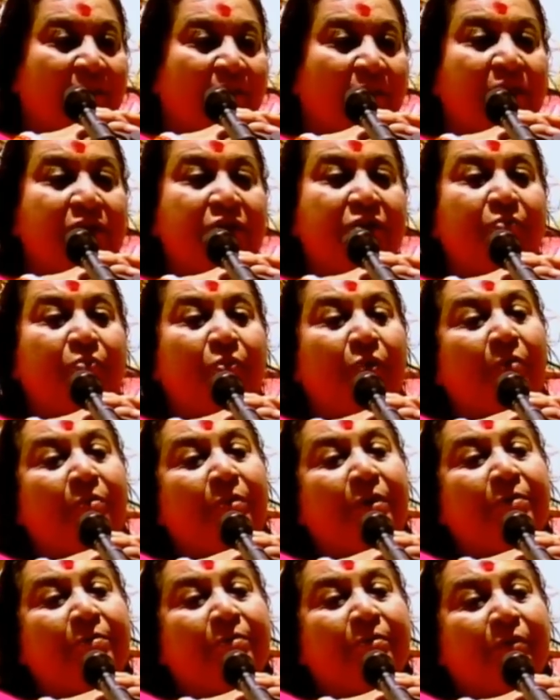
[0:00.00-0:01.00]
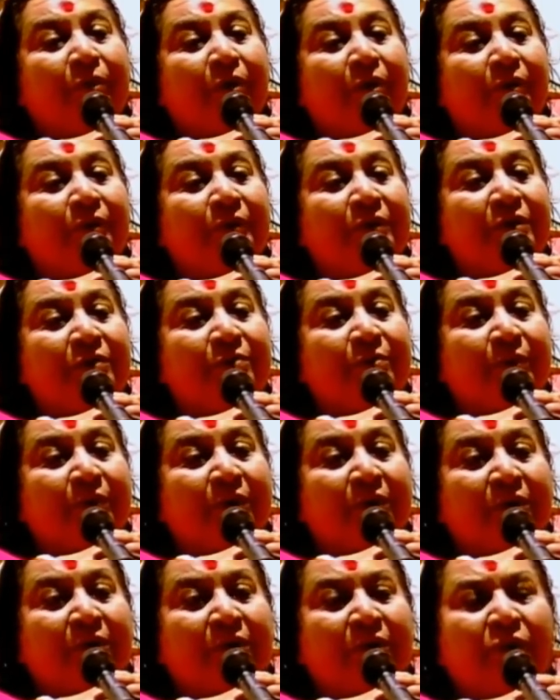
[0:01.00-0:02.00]
What's the problem of this
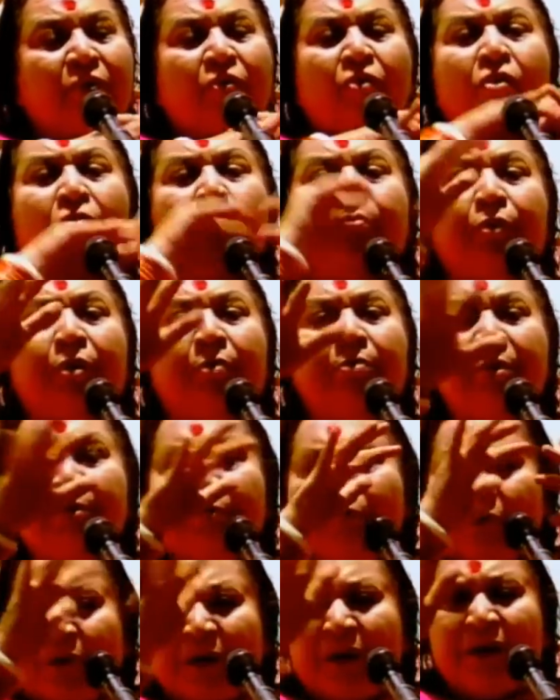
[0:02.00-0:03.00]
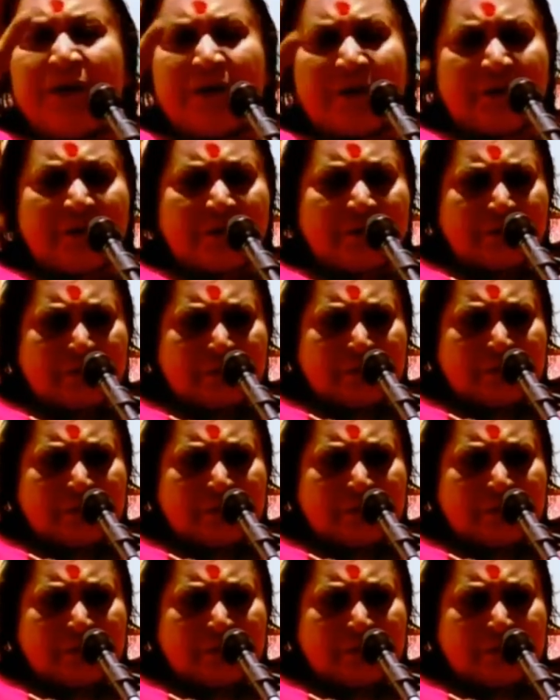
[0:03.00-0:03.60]
world? The whole problem, you take it.